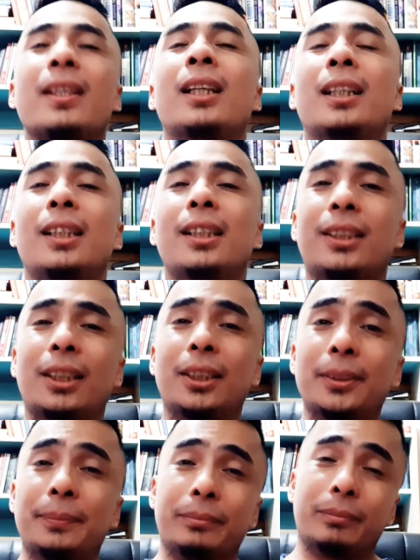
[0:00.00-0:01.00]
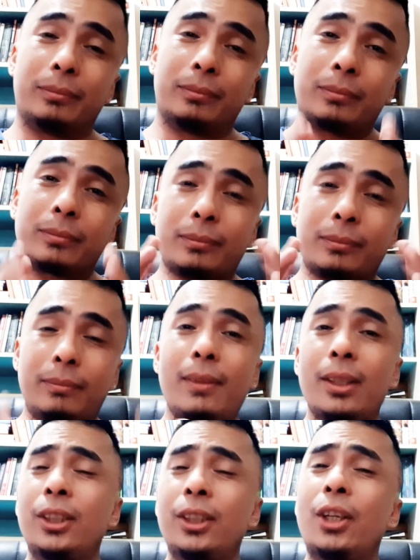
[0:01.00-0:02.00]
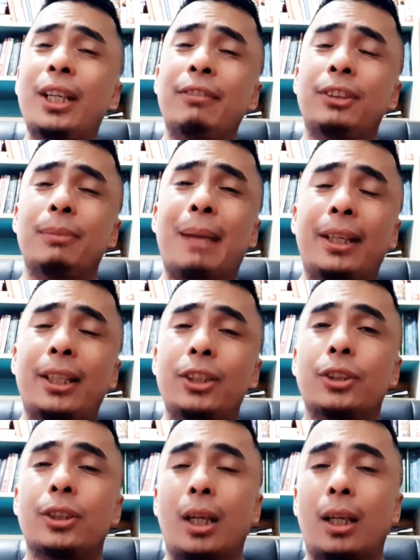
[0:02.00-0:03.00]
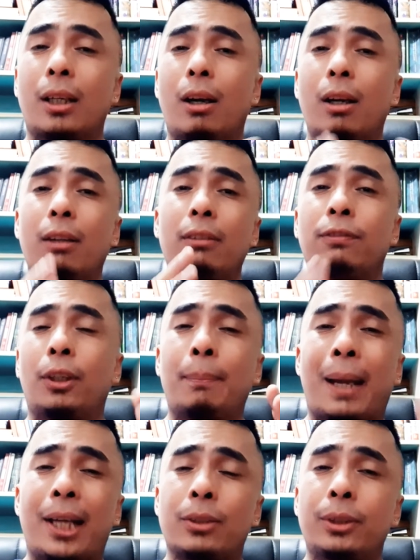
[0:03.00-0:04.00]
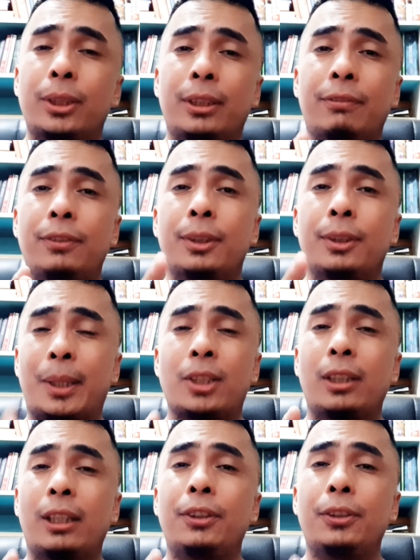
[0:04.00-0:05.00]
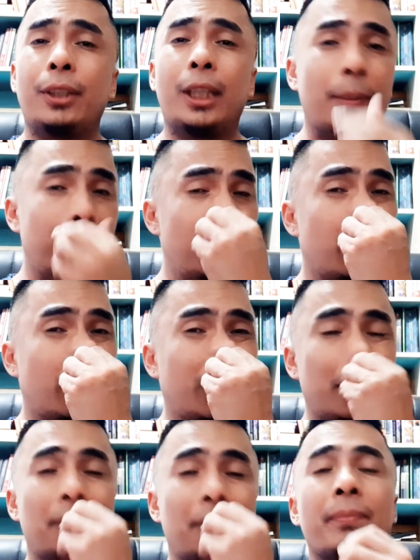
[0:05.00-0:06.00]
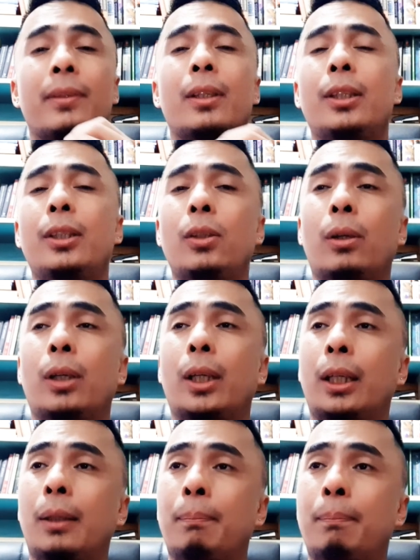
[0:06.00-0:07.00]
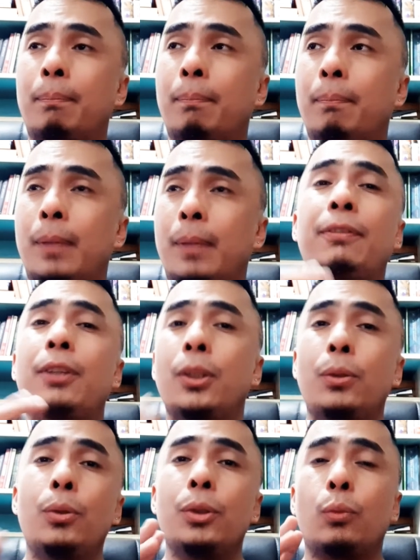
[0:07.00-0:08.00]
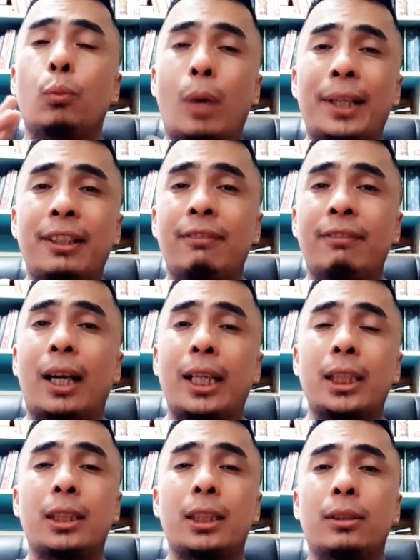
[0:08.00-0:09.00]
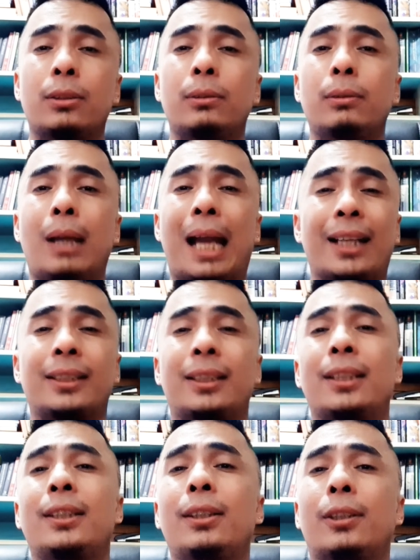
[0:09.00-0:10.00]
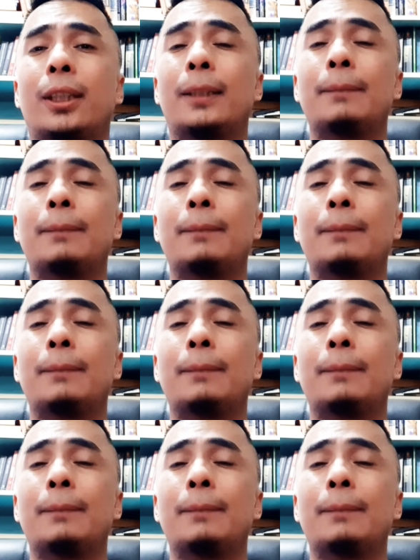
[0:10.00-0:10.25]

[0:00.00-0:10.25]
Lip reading: So, you don't have to manage all four passwords, especially if you keep your if you use one device to access your